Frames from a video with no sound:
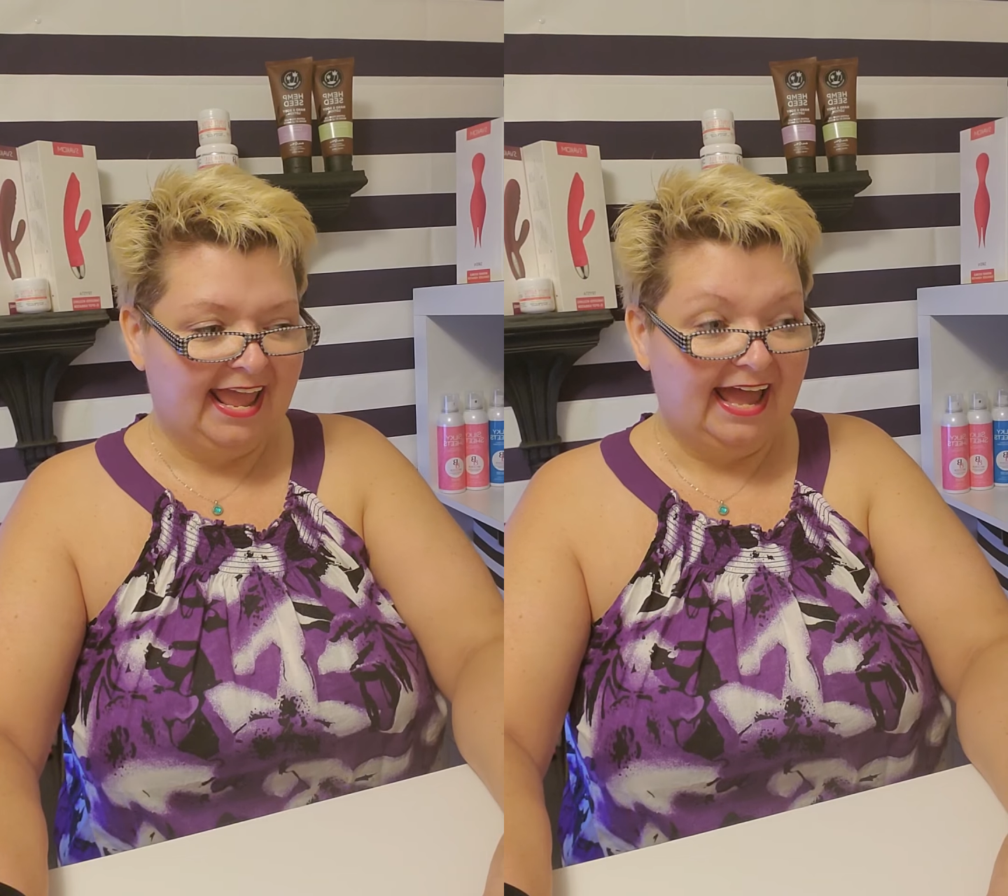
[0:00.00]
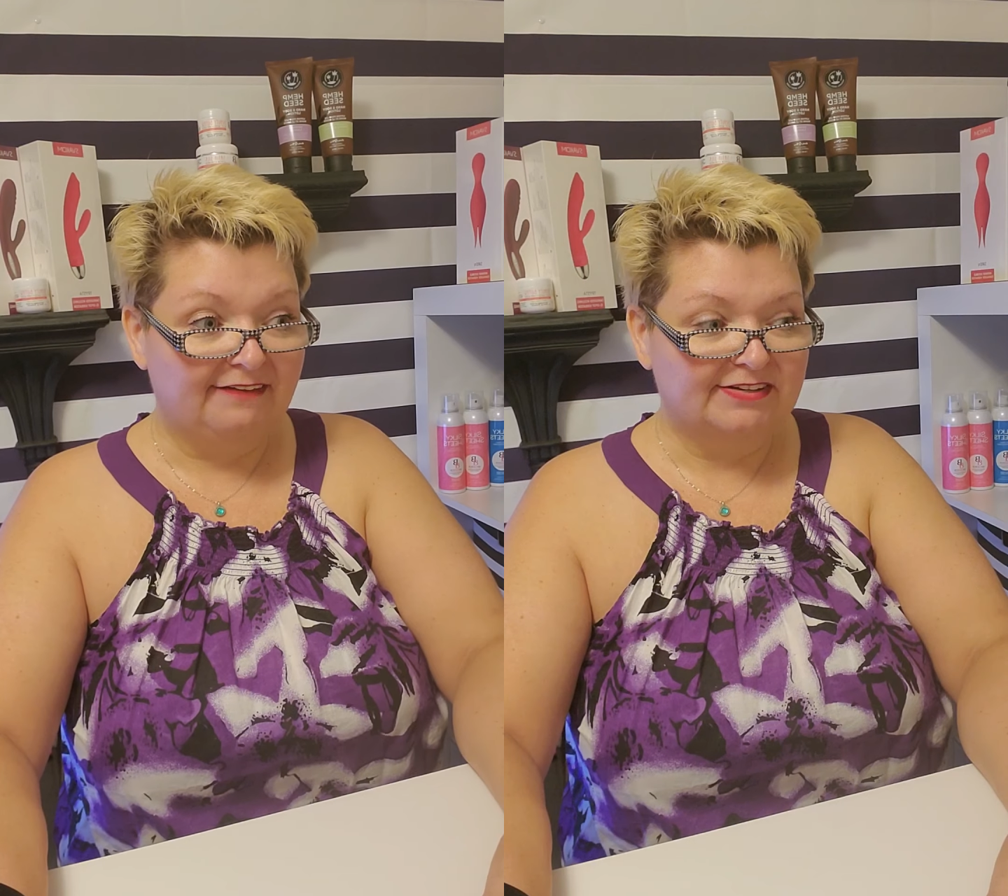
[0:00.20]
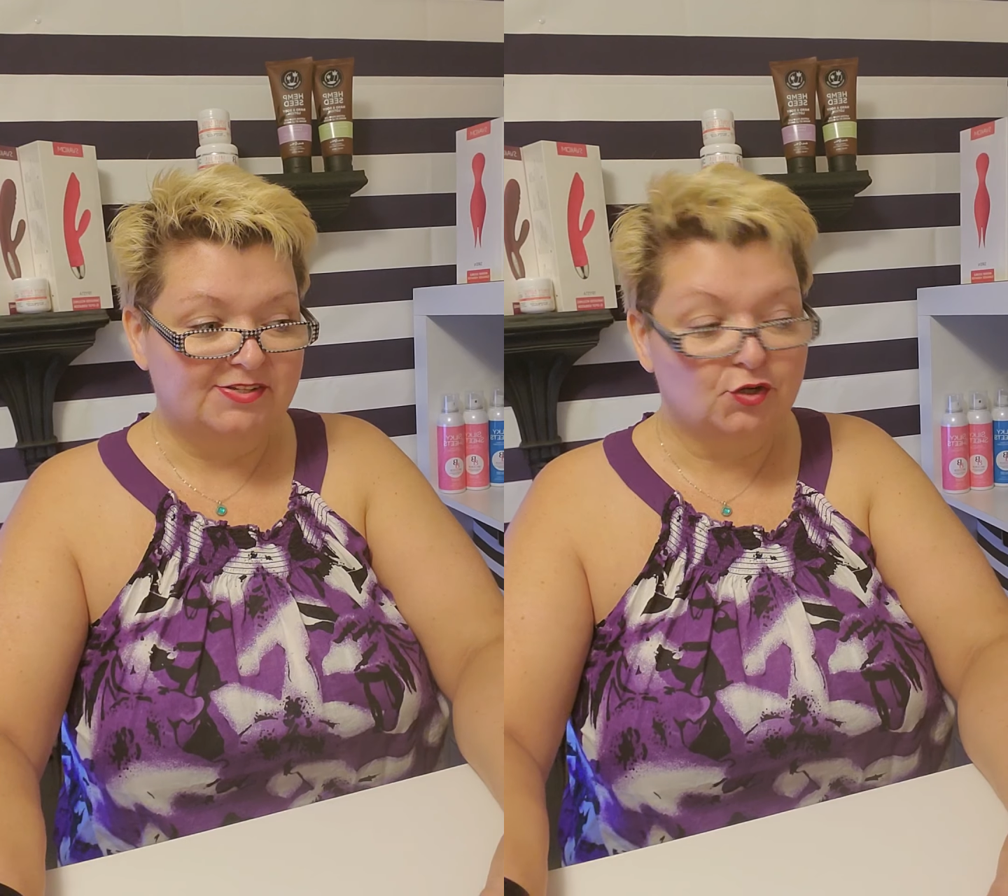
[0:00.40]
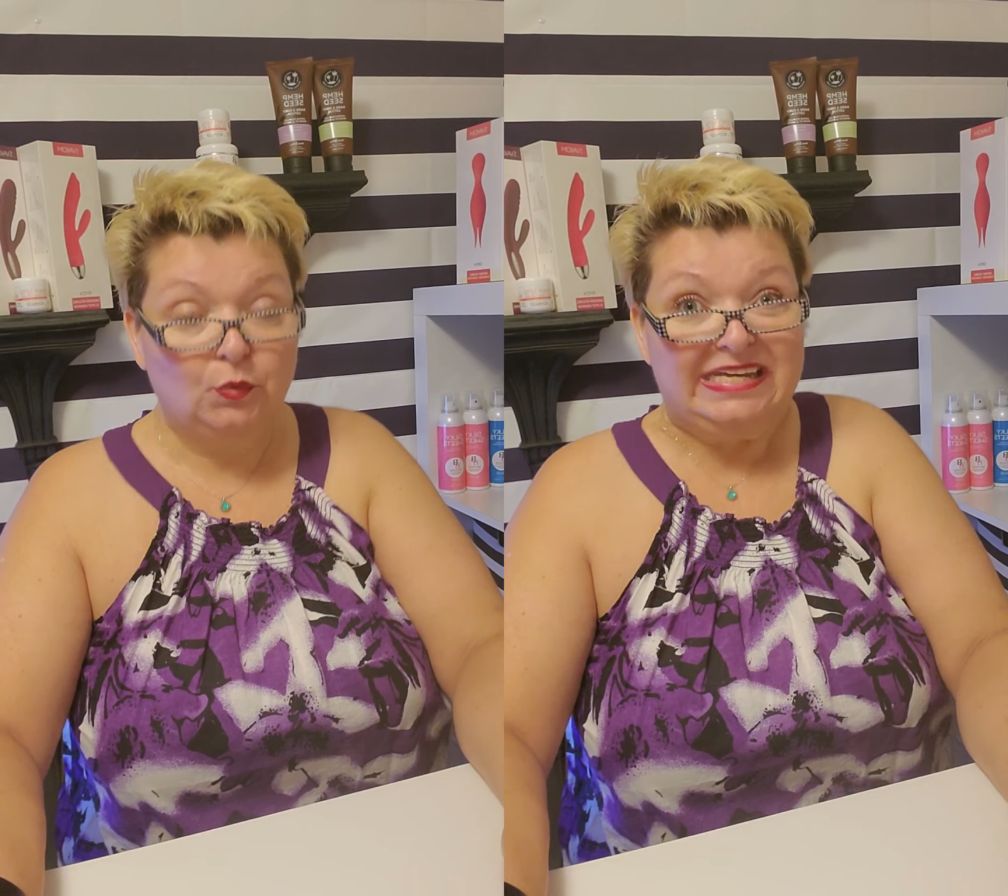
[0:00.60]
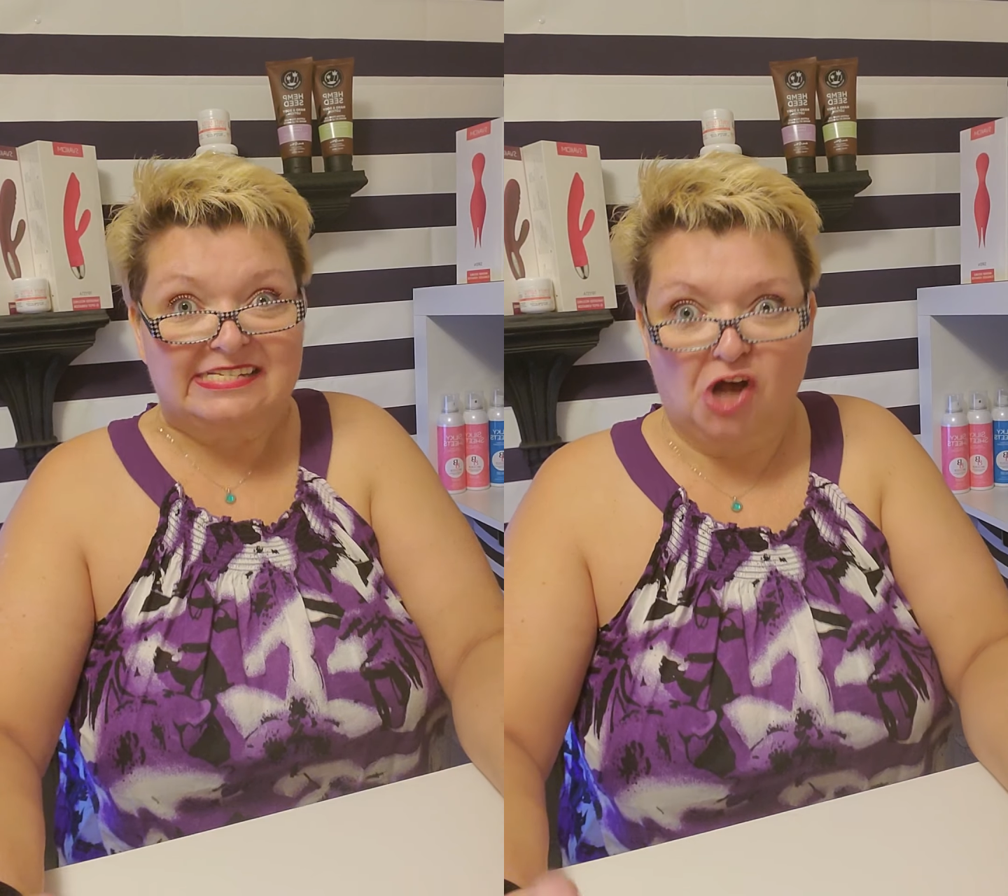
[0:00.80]
have a
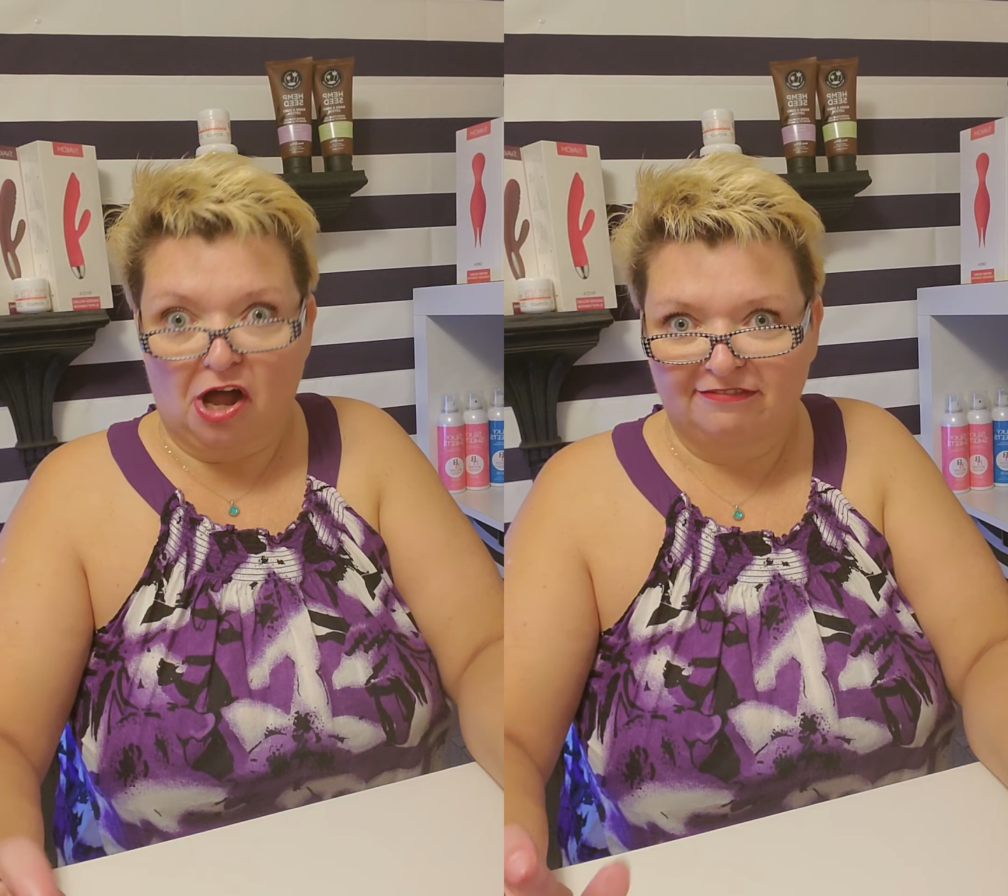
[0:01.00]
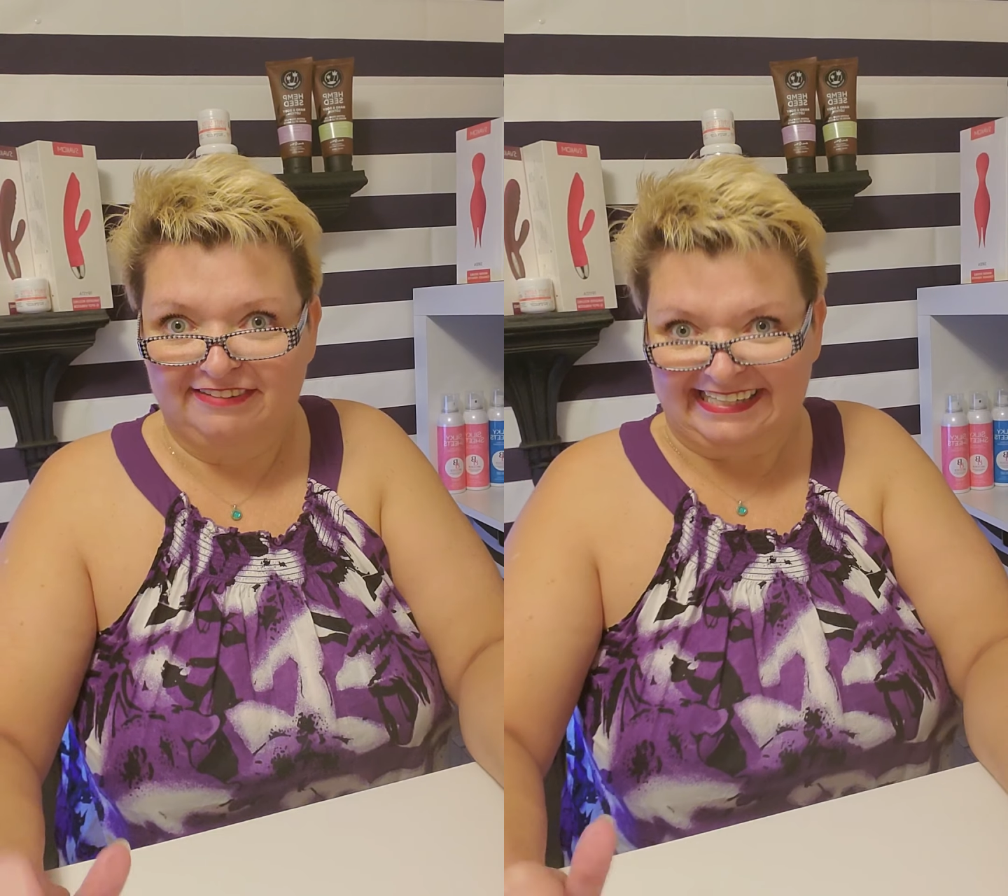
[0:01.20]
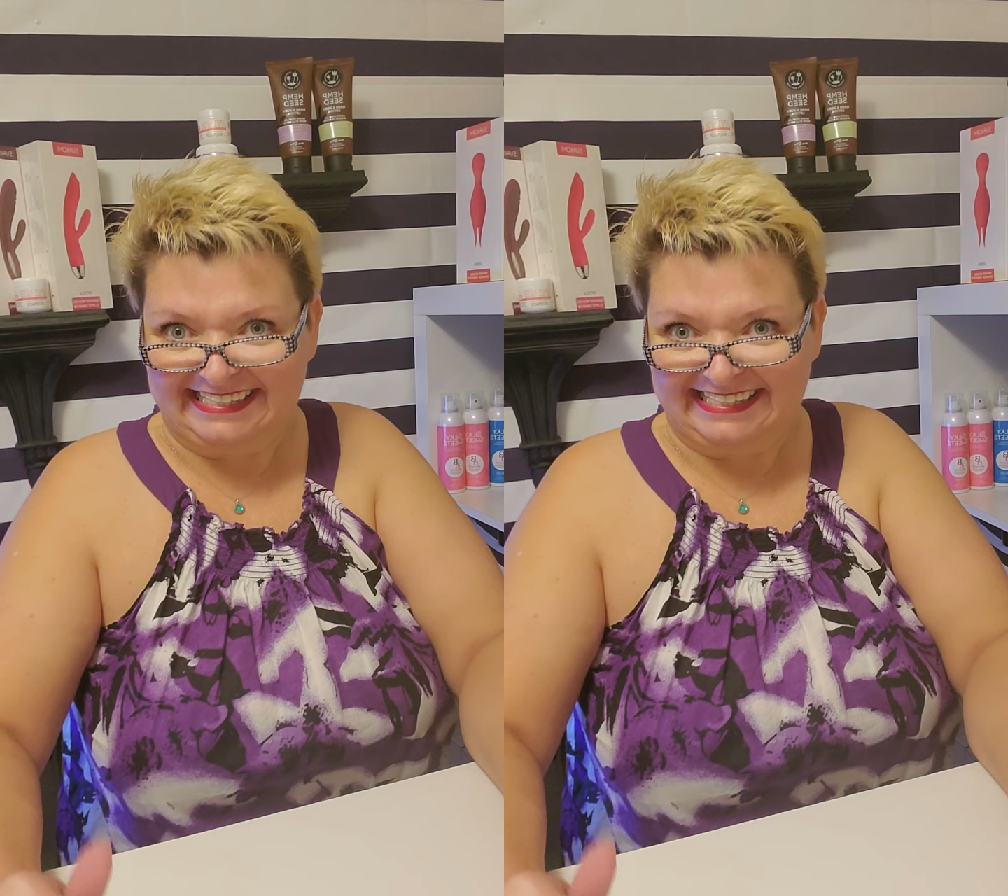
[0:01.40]
squeeze off